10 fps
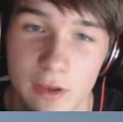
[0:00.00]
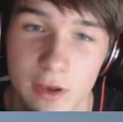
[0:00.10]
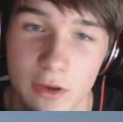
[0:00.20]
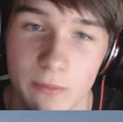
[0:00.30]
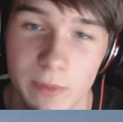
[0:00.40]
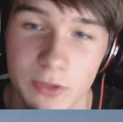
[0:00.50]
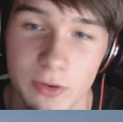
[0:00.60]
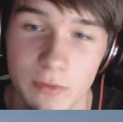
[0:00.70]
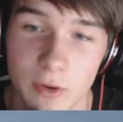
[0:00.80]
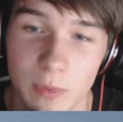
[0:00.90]
But you
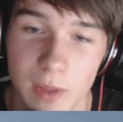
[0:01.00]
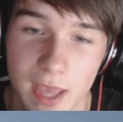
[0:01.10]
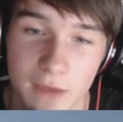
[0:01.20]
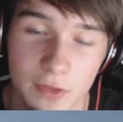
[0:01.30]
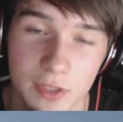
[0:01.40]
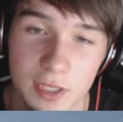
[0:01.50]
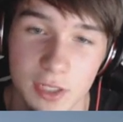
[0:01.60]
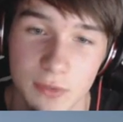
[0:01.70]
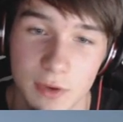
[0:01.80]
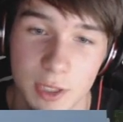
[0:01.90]
try to roleplay every
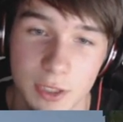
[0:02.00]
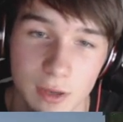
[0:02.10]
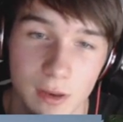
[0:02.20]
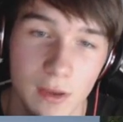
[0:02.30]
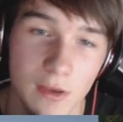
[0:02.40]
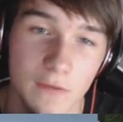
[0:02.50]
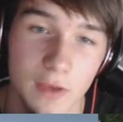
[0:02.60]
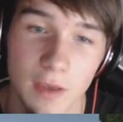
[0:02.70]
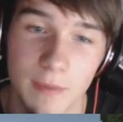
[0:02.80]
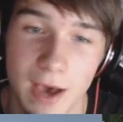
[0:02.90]
situation.
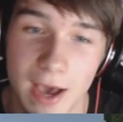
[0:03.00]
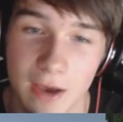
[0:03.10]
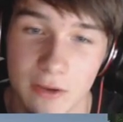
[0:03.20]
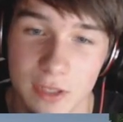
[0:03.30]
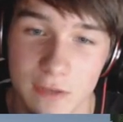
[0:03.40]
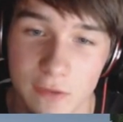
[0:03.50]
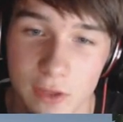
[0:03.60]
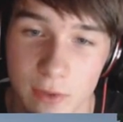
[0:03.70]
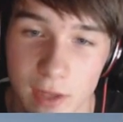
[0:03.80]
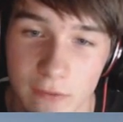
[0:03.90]
Think about how if
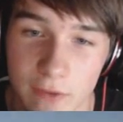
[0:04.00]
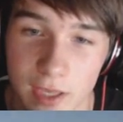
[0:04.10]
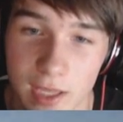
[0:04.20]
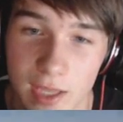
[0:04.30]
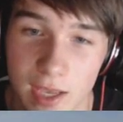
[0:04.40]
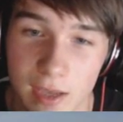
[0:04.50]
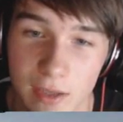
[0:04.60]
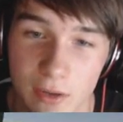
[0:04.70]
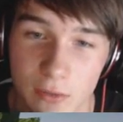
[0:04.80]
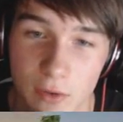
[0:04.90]
you were living in there,
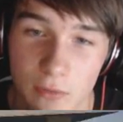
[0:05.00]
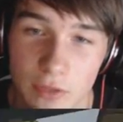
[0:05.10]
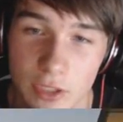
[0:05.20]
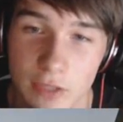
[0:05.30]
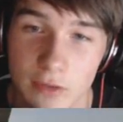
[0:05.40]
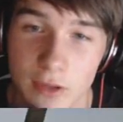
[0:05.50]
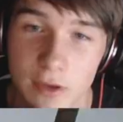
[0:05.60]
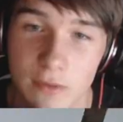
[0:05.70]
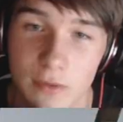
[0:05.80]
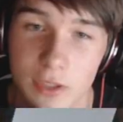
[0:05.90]
you know, what would you
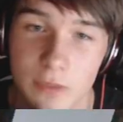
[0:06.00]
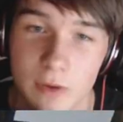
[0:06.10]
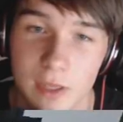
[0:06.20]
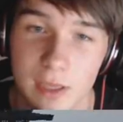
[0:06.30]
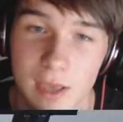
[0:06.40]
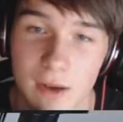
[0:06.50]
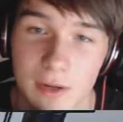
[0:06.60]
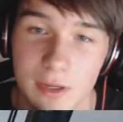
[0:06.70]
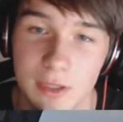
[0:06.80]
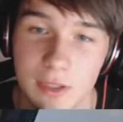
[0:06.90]
do? Would you put a
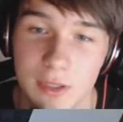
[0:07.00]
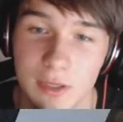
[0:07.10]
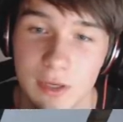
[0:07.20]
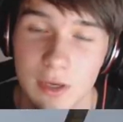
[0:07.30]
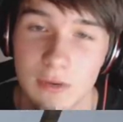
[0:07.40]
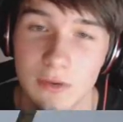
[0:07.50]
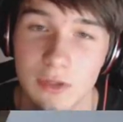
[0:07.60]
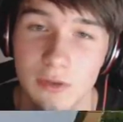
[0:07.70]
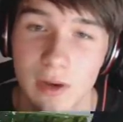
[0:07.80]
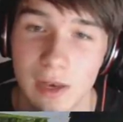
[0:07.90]
garage?
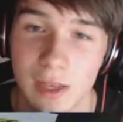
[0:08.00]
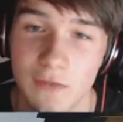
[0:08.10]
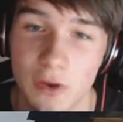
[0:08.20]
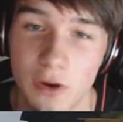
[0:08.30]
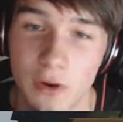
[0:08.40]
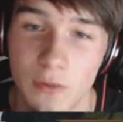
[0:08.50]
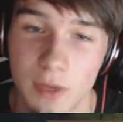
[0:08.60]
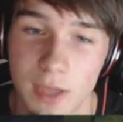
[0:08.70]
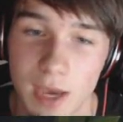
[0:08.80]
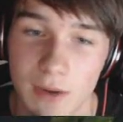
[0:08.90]
Would you leave an
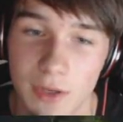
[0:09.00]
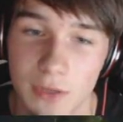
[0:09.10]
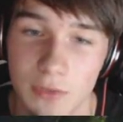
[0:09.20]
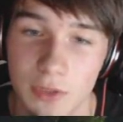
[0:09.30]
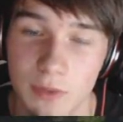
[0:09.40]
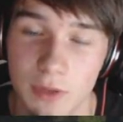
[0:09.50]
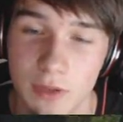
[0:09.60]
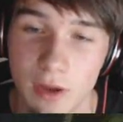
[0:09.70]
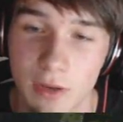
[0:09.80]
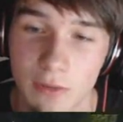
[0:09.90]
open garage? Would you put a
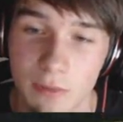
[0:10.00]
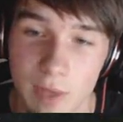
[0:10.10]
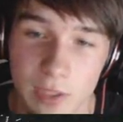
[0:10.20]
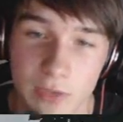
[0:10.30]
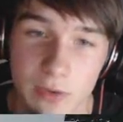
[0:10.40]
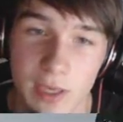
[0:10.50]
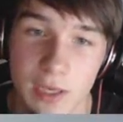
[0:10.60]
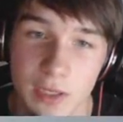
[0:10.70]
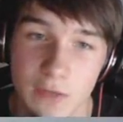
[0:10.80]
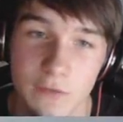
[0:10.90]
dining room next to a
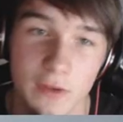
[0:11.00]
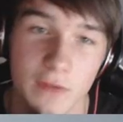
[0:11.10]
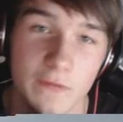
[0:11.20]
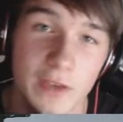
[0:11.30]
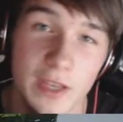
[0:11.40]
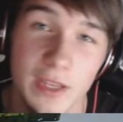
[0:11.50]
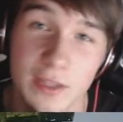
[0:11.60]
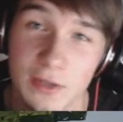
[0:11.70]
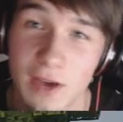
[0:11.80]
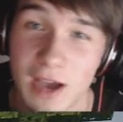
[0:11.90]
kitchen for
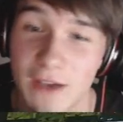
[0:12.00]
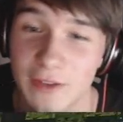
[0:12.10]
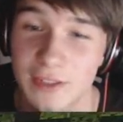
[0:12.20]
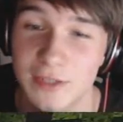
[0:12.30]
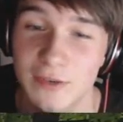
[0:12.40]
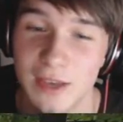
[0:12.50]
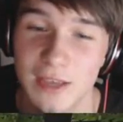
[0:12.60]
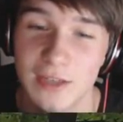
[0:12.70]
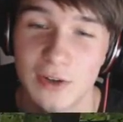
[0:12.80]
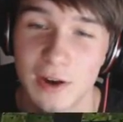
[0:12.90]
convenience and not having to
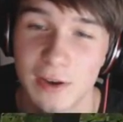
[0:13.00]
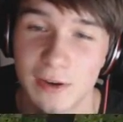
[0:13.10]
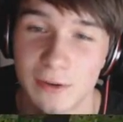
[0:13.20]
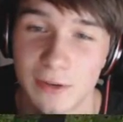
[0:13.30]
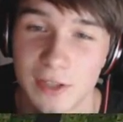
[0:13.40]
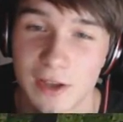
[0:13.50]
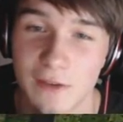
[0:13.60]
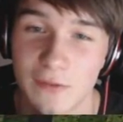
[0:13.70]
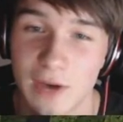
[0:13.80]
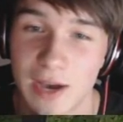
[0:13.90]
trek across
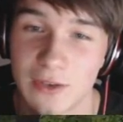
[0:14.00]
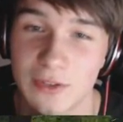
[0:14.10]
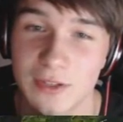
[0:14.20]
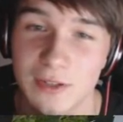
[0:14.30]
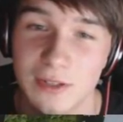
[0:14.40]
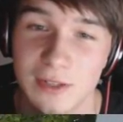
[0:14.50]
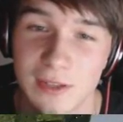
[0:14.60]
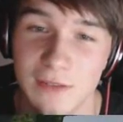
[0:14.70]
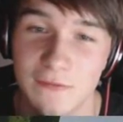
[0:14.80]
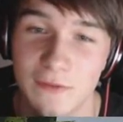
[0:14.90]
half your house to just
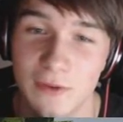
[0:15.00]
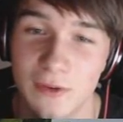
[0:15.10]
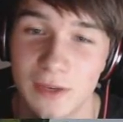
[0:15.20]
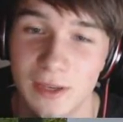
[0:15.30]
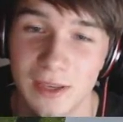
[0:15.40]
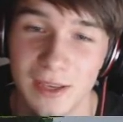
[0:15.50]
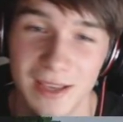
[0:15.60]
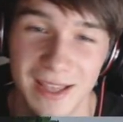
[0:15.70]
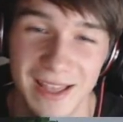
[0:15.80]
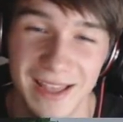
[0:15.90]
give food?
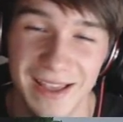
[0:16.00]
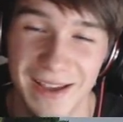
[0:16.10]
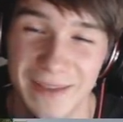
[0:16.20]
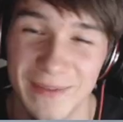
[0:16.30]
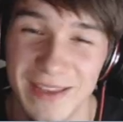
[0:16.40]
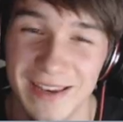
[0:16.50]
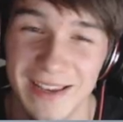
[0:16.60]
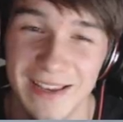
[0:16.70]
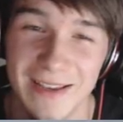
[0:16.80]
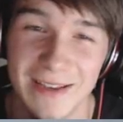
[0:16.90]
I mean,
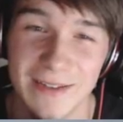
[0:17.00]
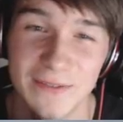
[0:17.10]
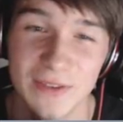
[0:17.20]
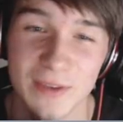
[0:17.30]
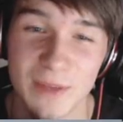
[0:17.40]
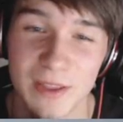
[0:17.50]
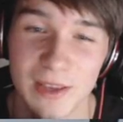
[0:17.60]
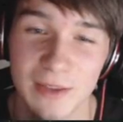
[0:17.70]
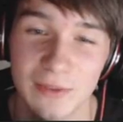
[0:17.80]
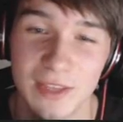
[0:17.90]
just think about the
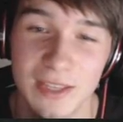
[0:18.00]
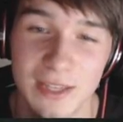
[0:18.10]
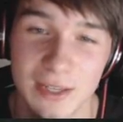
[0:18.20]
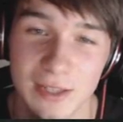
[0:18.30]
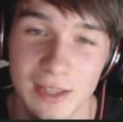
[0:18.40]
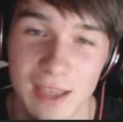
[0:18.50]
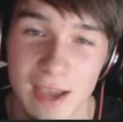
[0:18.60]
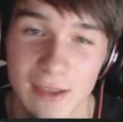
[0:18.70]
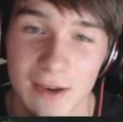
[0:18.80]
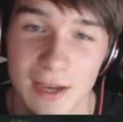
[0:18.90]
little details like
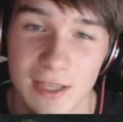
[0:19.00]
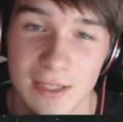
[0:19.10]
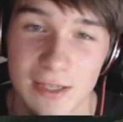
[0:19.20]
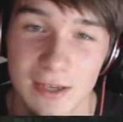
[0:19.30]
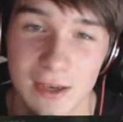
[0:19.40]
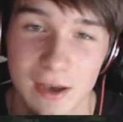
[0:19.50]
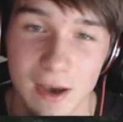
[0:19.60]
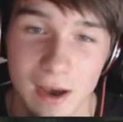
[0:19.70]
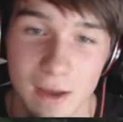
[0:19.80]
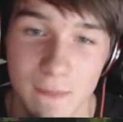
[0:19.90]
that, guys.
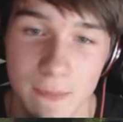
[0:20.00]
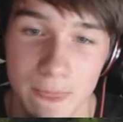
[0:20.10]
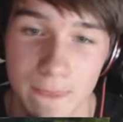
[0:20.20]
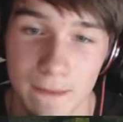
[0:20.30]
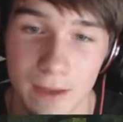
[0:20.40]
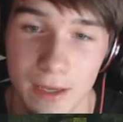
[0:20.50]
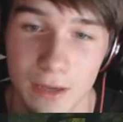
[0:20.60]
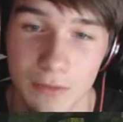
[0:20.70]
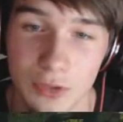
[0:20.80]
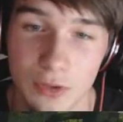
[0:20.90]
And
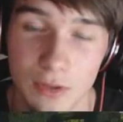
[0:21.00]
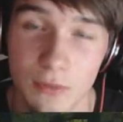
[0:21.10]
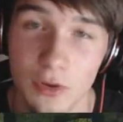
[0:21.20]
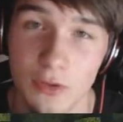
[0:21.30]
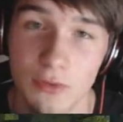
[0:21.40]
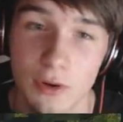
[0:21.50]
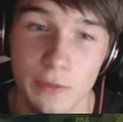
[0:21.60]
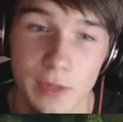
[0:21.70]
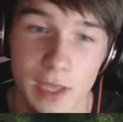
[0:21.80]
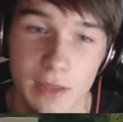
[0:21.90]
I'm sure the more you
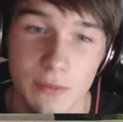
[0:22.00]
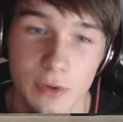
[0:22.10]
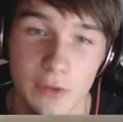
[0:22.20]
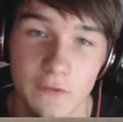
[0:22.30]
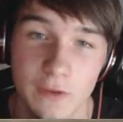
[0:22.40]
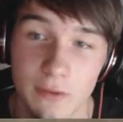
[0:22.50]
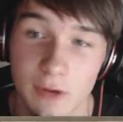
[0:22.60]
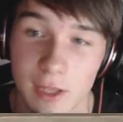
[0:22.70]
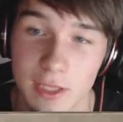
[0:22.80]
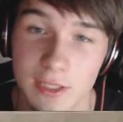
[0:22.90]
roleplay, the more you think
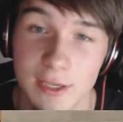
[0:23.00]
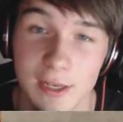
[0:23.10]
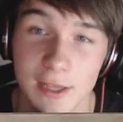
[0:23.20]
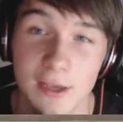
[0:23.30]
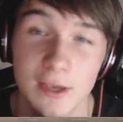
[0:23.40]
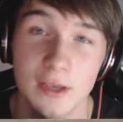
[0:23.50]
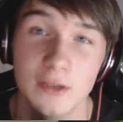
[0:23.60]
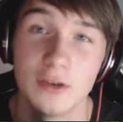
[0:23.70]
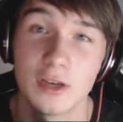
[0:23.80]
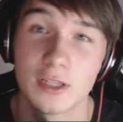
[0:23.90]
realistically,
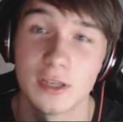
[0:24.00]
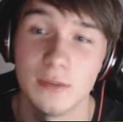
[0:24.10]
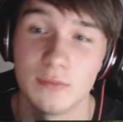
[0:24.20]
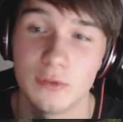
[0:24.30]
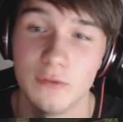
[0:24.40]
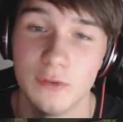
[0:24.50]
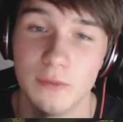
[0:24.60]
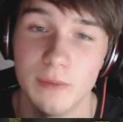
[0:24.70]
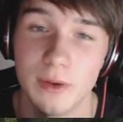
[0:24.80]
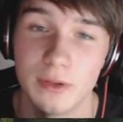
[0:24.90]
you guys can improve your
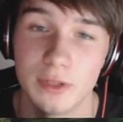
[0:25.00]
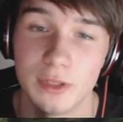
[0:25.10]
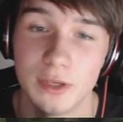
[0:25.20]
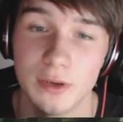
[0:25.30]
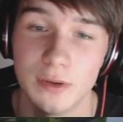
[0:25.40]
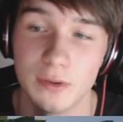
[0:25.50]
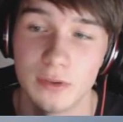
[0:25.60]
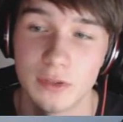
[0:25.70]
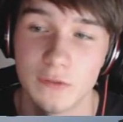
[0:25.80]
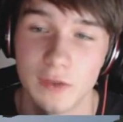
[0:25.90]
builds too.
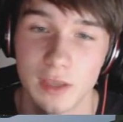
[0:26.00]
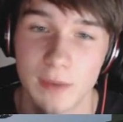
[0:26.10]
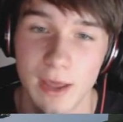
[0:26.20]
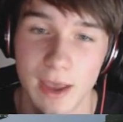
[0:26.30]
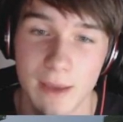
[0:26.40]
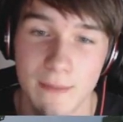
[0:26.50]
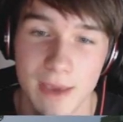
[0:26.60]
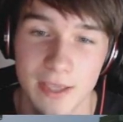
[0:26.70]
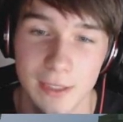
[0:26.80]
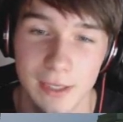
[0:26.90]
Also think about that
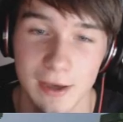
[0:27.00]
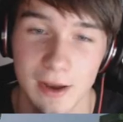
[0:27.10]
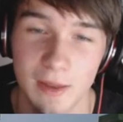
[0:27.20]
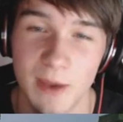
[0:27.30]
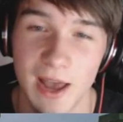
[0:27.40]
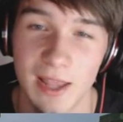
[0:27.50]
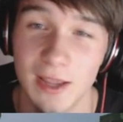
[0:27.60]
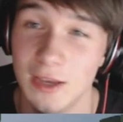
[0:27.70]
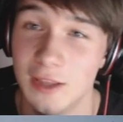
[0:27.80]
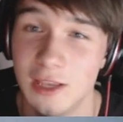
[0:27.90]
amazing color palette
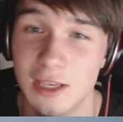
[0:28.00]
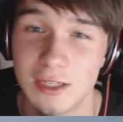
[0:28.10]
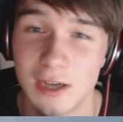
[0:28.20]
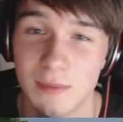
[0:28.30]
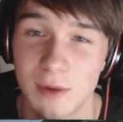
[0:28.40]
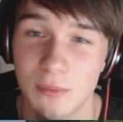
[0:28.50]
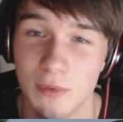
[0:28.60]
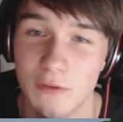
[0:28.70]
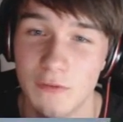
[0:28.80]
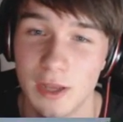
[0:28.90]
he's come up
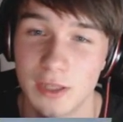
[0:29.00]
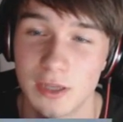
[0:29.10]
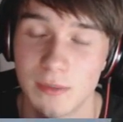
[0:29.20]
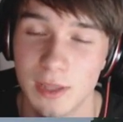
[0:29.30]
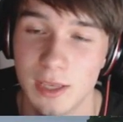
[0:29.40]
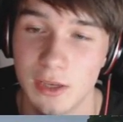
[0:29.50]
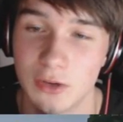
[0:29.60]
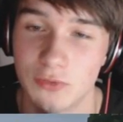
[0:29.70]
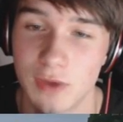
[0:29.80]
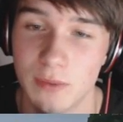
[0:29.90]
with and some of the
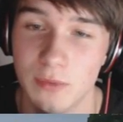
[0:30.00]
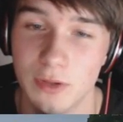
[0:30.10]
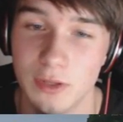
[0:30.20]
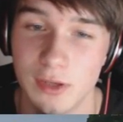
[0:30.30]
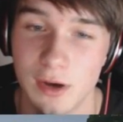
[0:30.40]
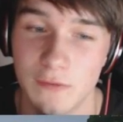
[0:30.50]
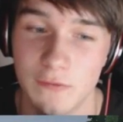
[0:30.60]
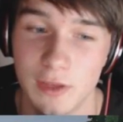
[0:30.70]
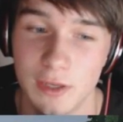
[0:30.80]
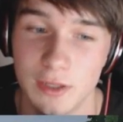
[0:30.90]
incredible design
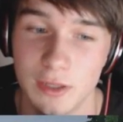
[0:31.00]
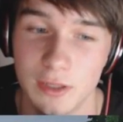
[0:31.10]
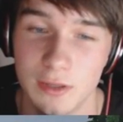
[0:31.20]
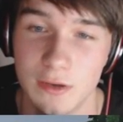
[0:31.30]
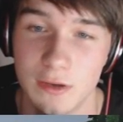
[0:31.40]
features.